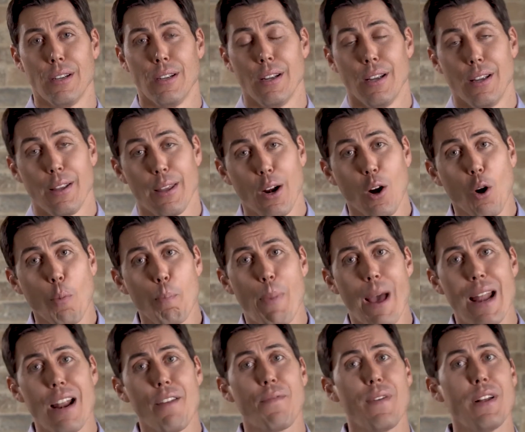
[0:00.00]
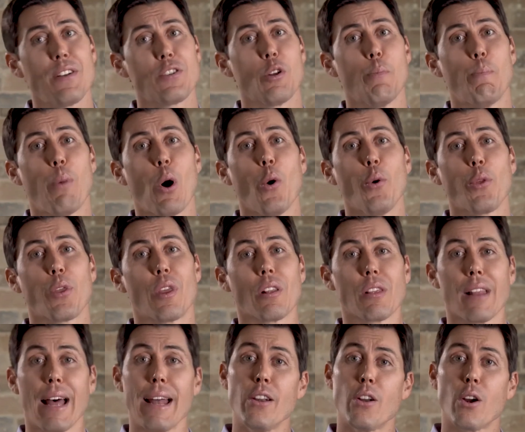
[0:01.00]
Now, there are benefits to both the
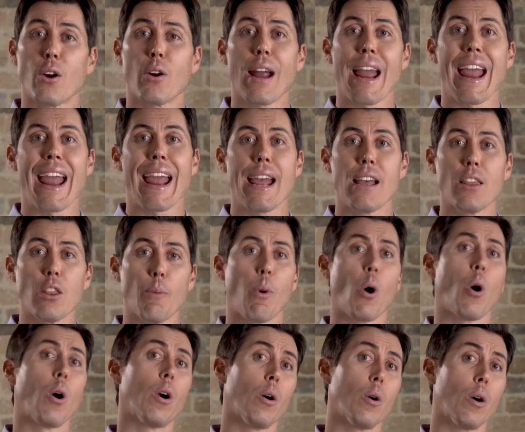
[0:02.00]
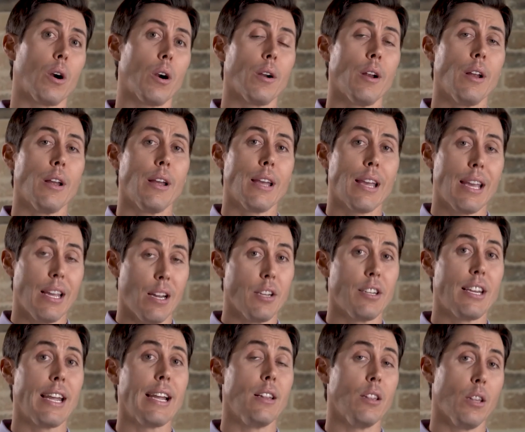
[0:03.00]
lender and the borrower in a
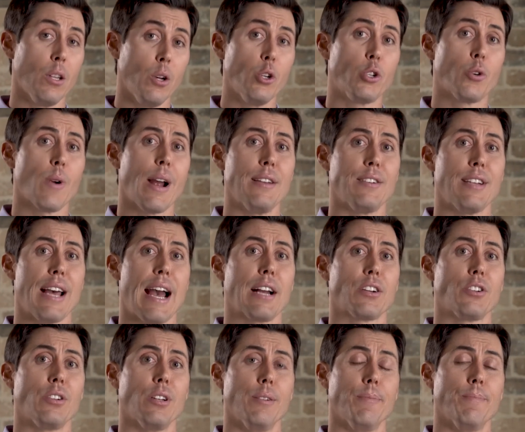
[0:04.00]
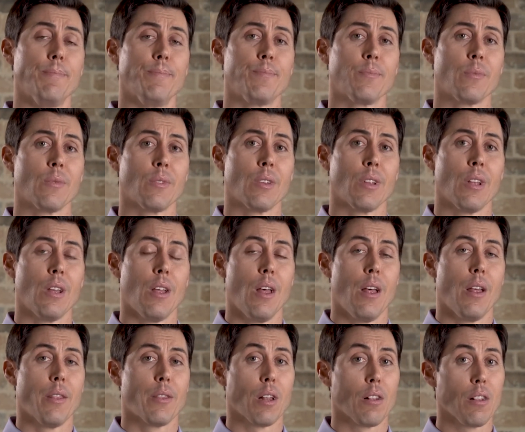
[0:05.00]
deed in lieu transaction.
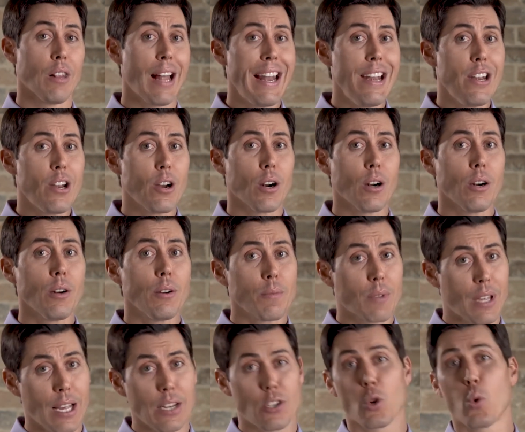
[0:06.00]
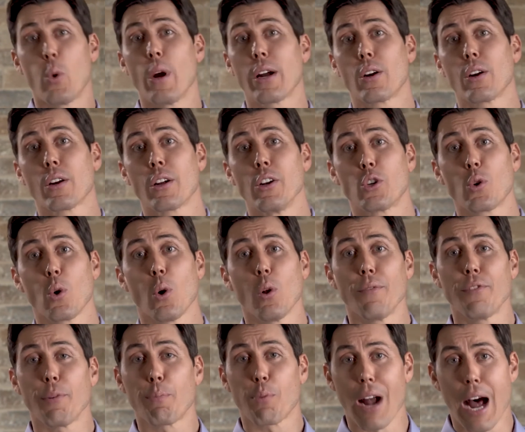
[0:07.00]
The lender gets quicker control of
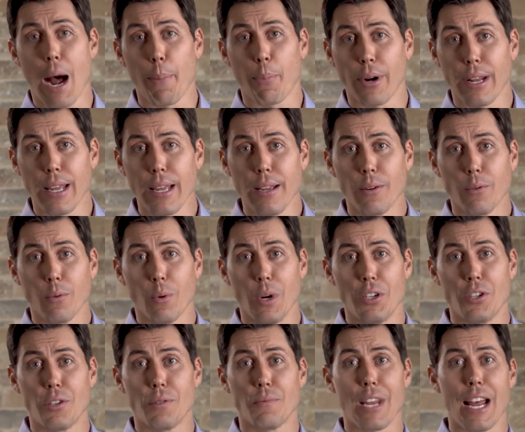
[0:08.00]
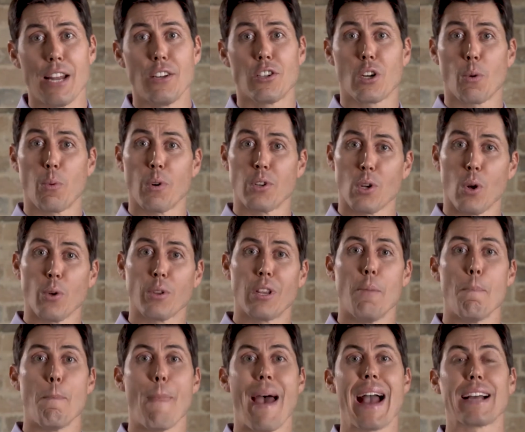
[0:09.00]
the property, which tends to result
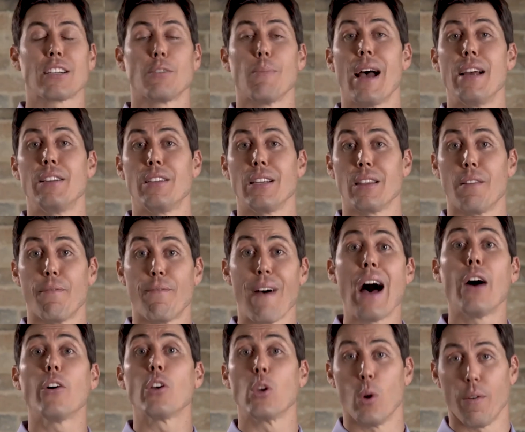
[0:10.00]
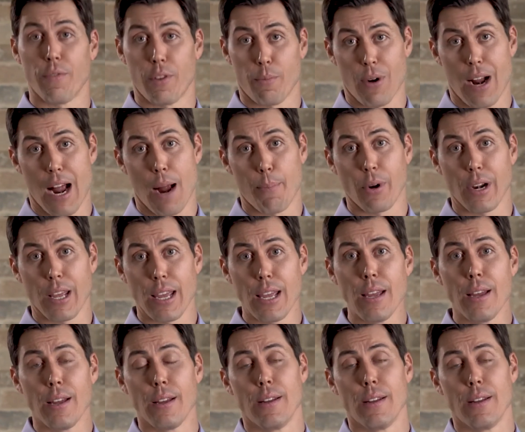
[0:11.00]
in maximizing the value of the property.